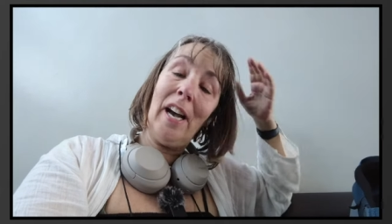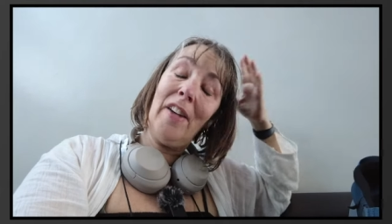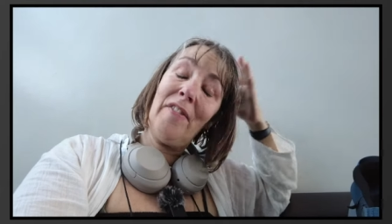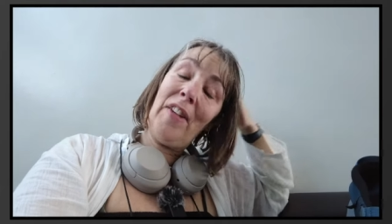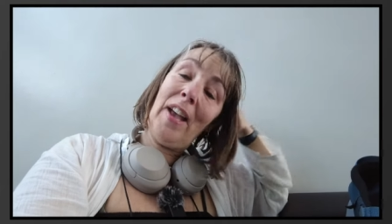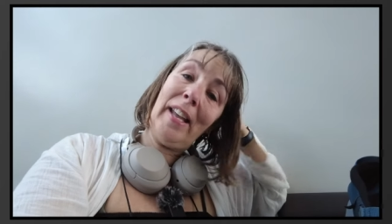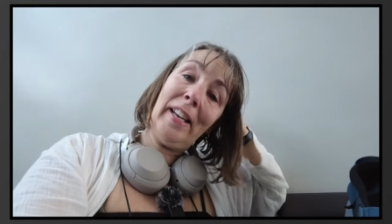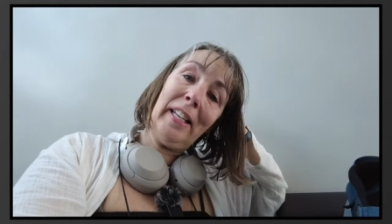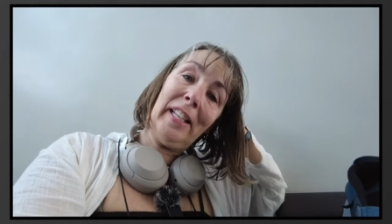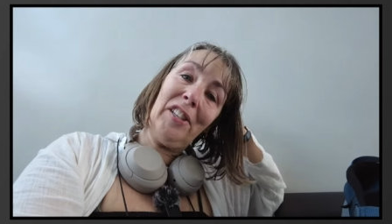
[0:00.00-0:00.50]
I've
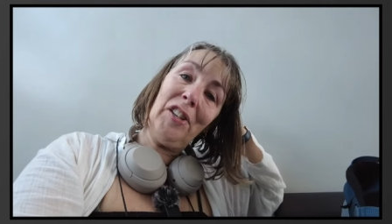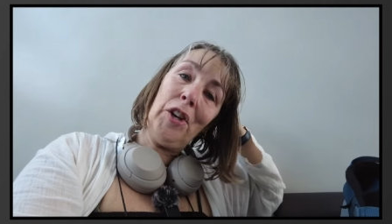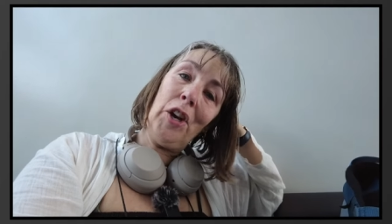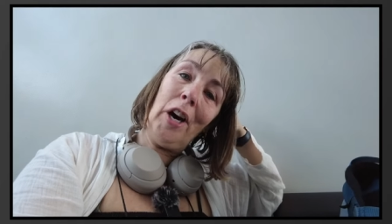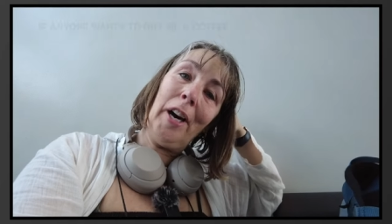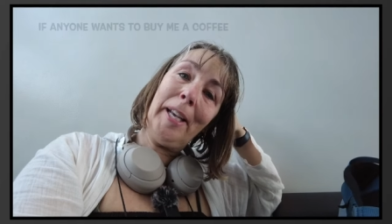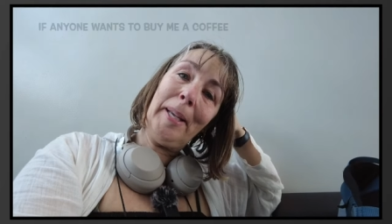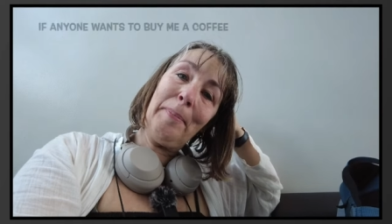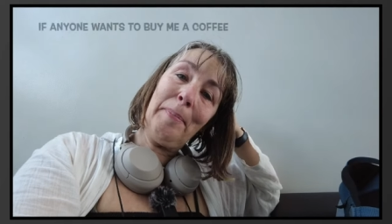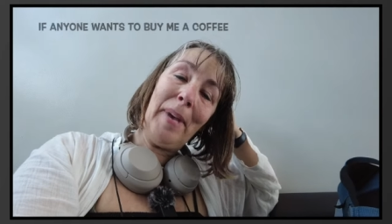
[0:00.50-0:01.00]
had a
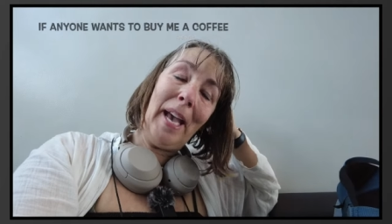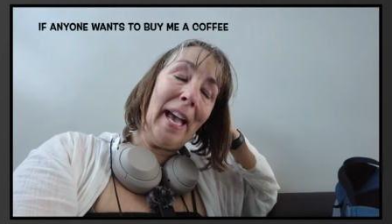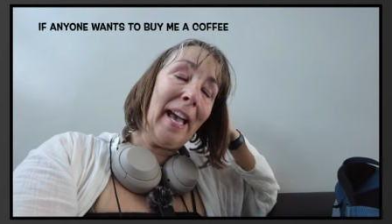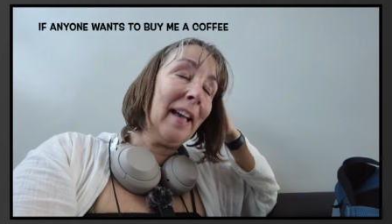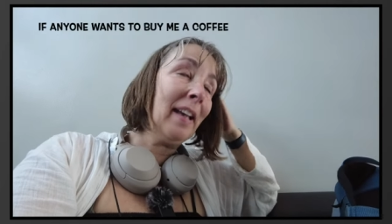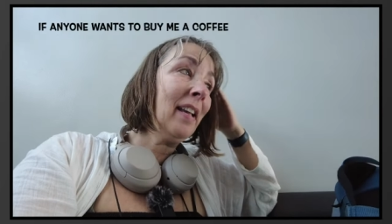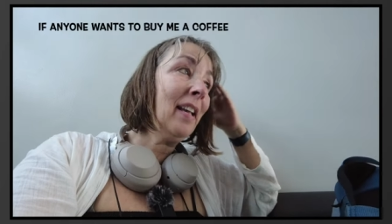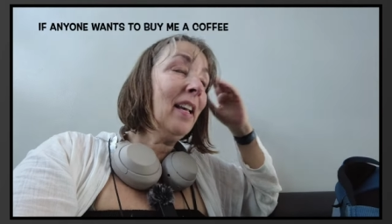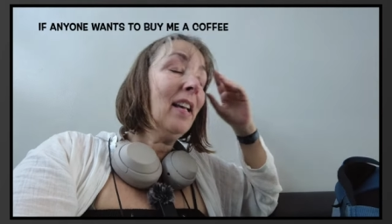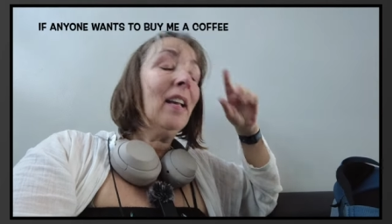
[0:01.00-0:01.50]

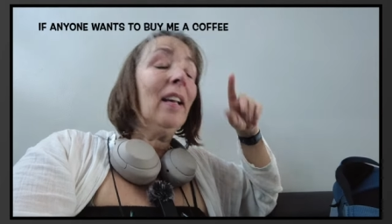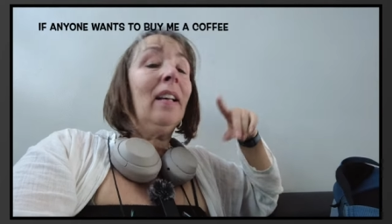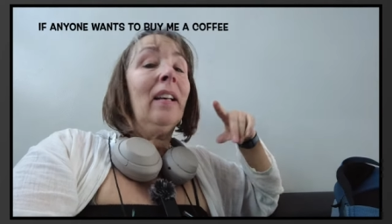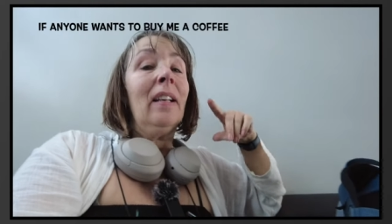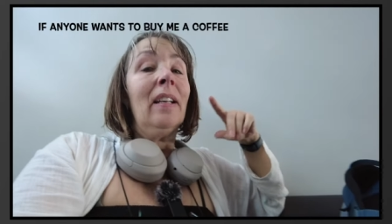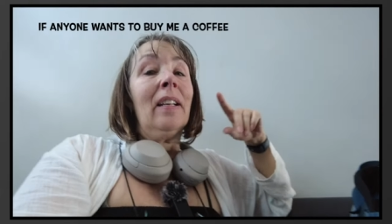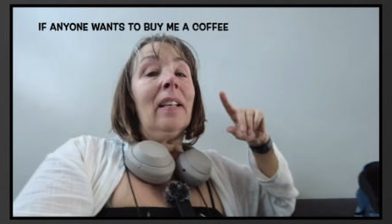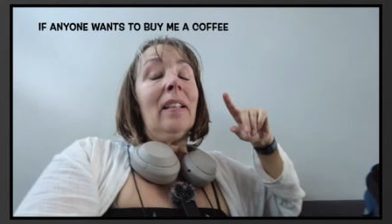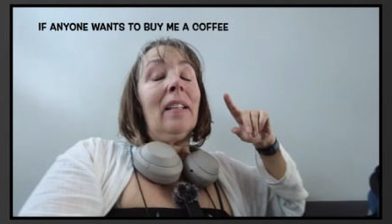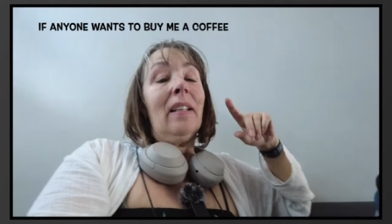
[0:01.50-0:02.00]
nightmare.
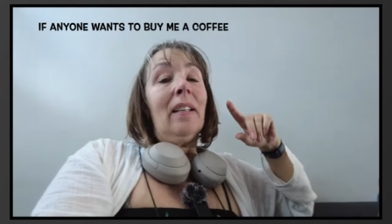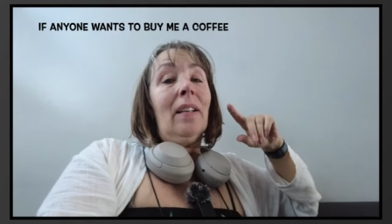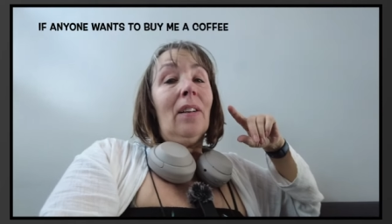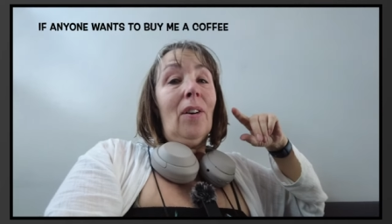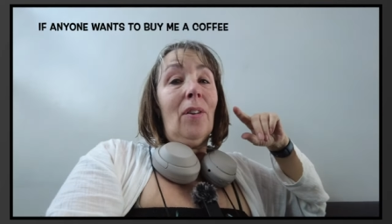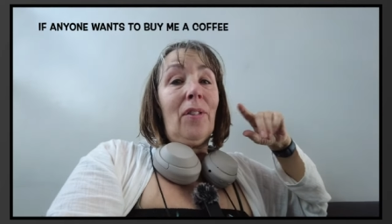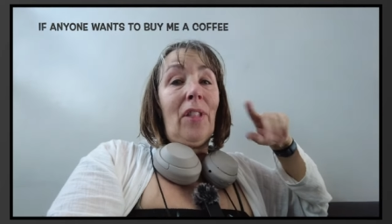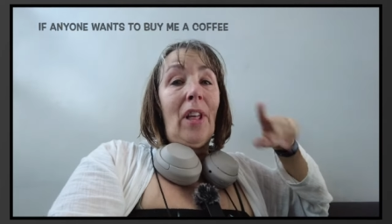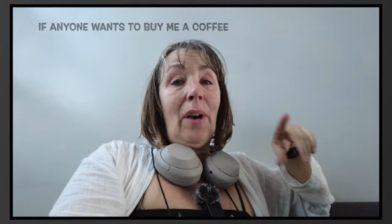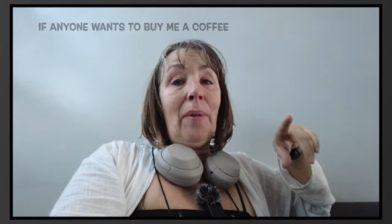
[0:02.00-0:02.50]

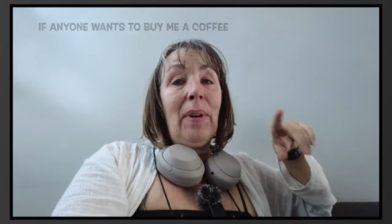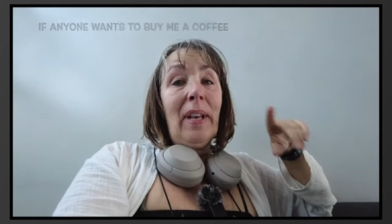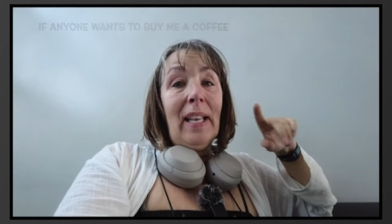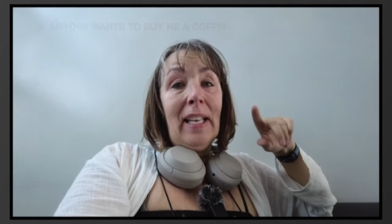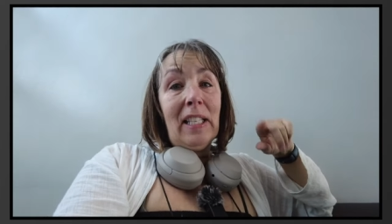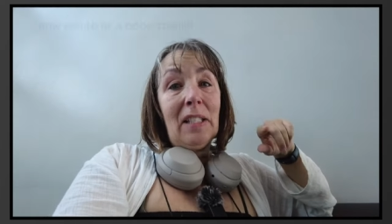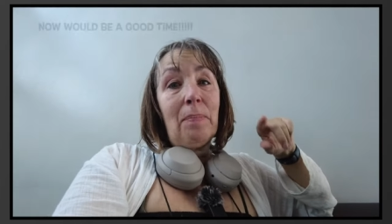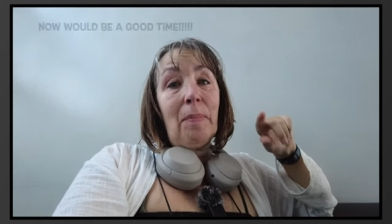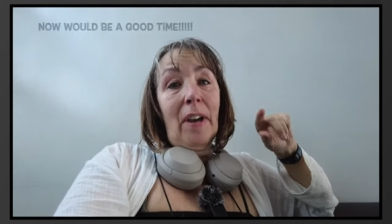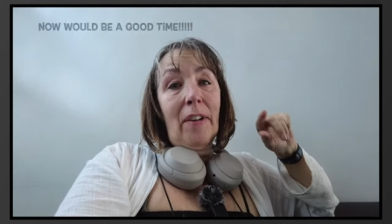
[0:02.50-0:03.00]
Although it
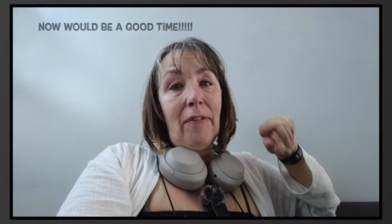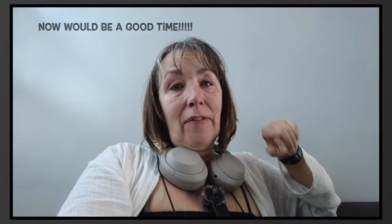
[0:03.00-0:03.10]
is my